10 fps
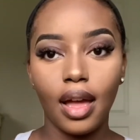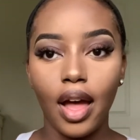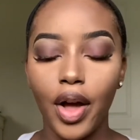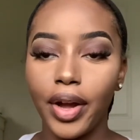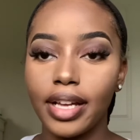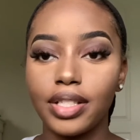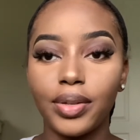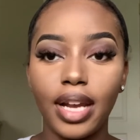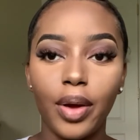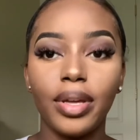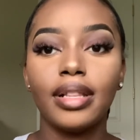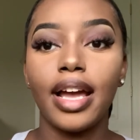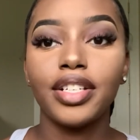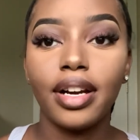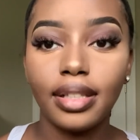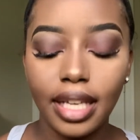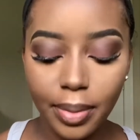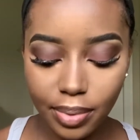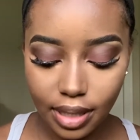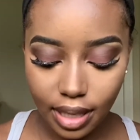Okay, so now we lined our
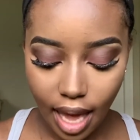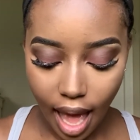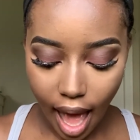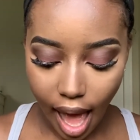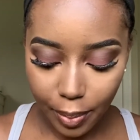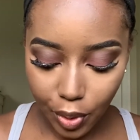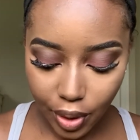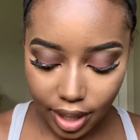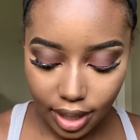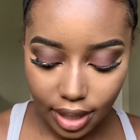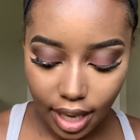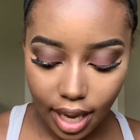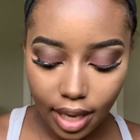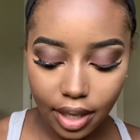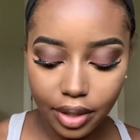lips. I'm going to take